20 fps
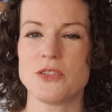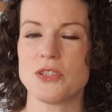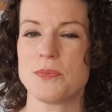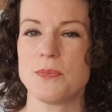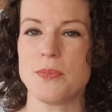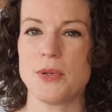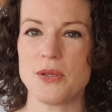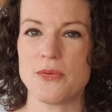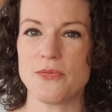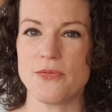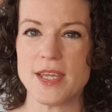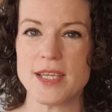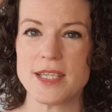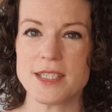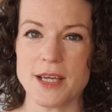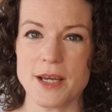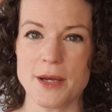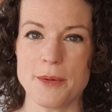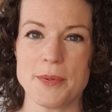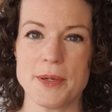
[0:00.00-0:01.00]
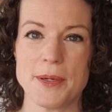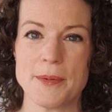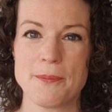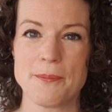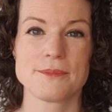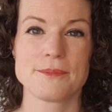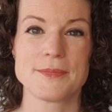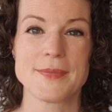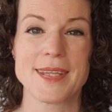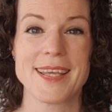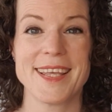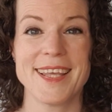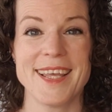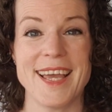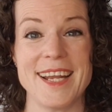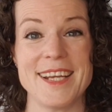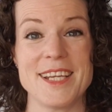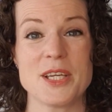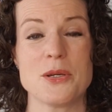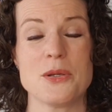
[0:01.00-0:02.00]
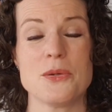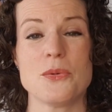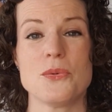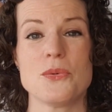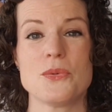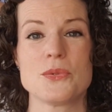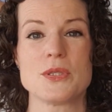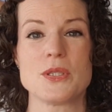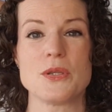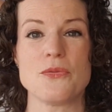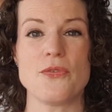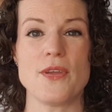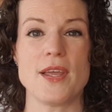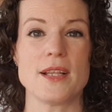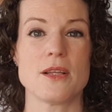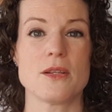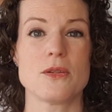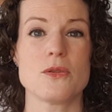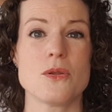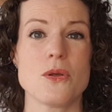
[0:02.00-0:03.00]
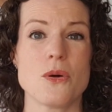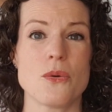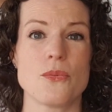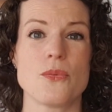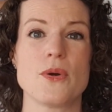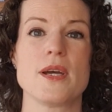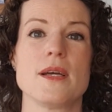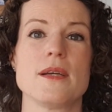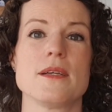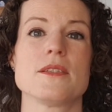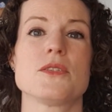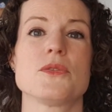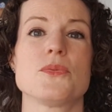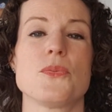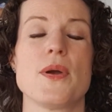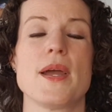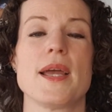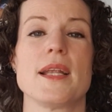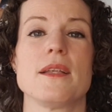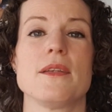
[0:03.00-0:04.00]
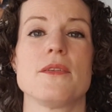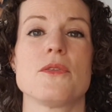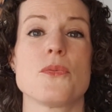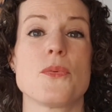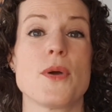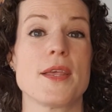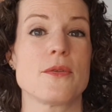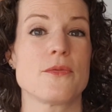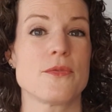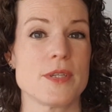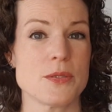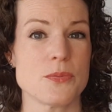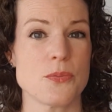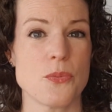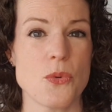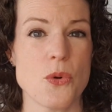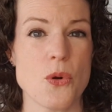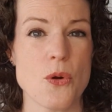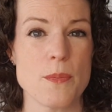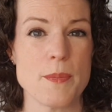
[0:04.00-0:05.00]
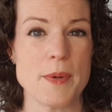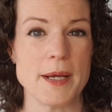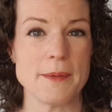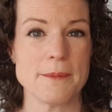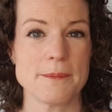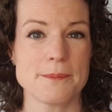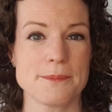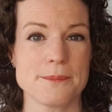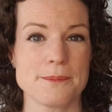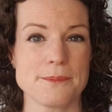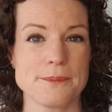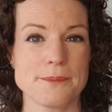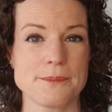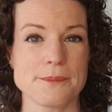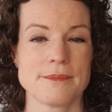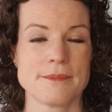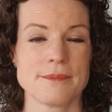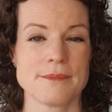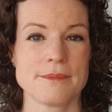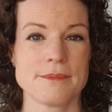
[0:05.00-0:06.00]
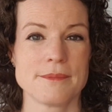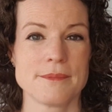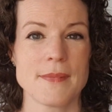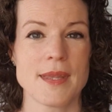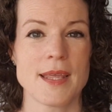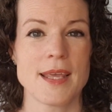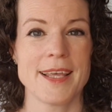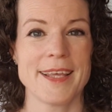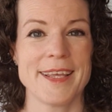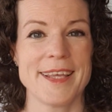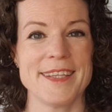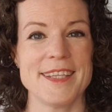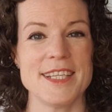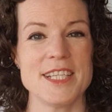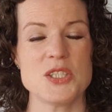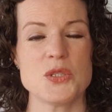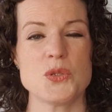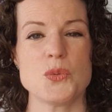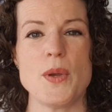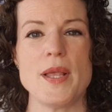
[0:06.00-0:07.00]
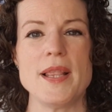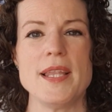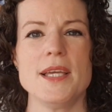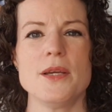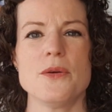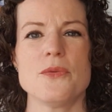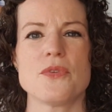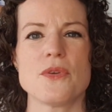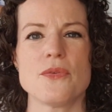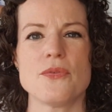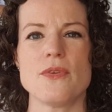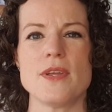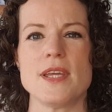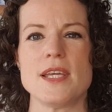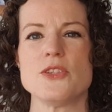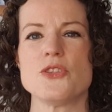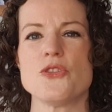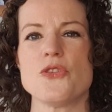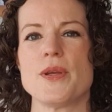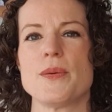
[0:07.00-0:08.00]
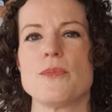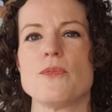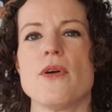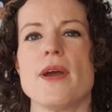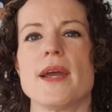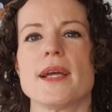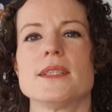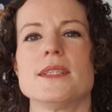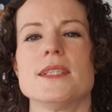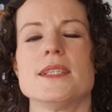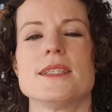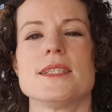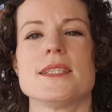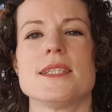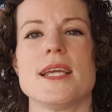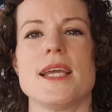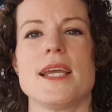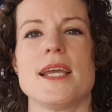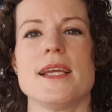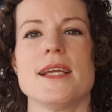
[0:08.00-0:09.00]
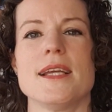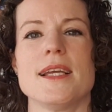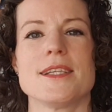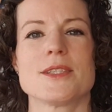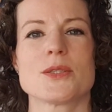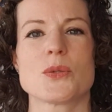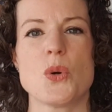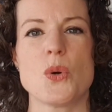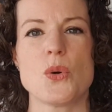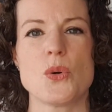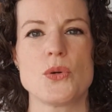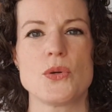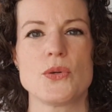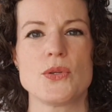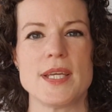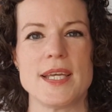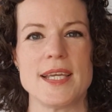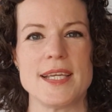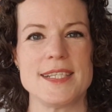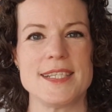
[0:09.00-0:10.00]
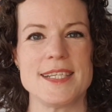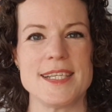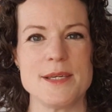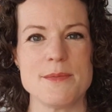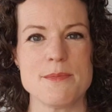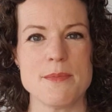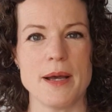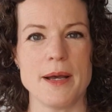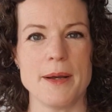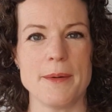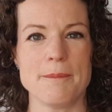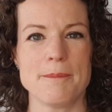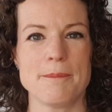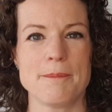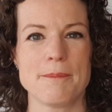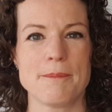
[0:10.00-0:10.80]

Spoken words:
just put your feet up. And it can also feel a lot worse when the weather is warmer. This swelling of the feet during pregnancy is called edema.